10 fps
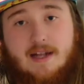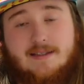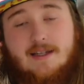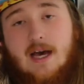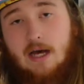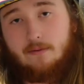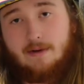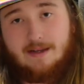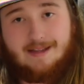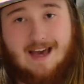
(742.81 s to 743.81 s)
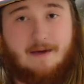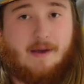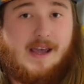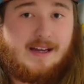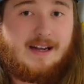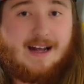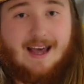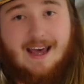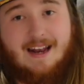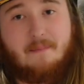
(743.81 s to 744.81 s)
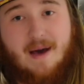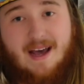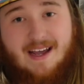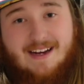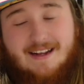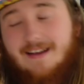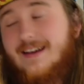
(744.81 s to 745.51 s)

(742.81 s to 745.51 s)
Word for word: That's not really the happy ending I had in mind.